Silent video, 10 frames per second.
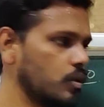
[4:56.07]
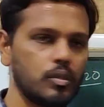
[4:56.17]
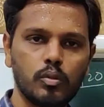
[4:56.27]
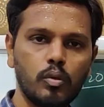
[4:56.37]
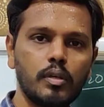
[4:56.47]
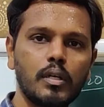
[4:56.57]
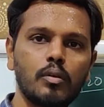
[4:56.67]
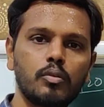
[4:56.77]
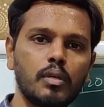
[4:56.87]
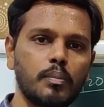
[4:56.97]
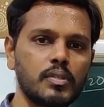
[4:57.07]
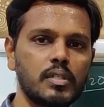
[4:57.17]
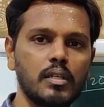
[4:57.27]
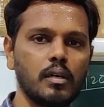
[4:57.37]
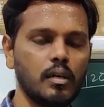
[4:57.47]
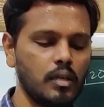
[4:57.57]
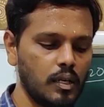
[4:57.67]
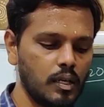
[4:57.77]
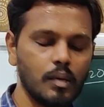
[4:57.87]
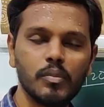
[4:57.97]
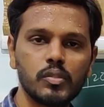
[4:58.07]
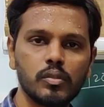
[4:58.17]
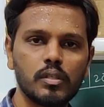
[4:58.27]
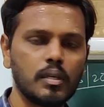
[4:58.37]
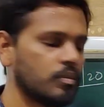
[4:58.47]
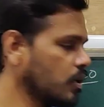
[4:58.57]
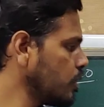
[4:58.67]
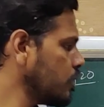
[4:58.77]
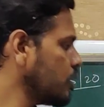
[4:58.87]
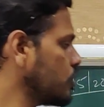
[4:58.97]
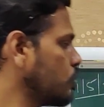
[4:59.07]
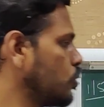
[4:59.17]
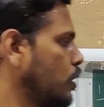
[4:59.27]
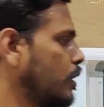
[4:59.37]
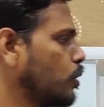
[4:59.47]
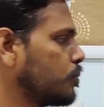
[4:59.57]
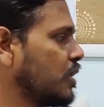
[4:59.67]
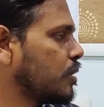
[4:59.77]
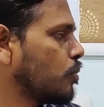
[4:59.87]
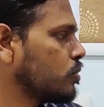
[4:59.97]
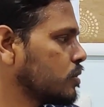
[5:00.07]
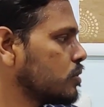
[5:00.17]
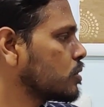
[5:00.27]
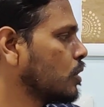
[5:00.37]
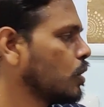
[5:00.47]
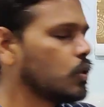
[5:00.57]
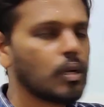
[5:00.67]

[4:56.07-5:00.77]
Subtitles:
So you know it how to represent numbers on the number line, and you adopt that process.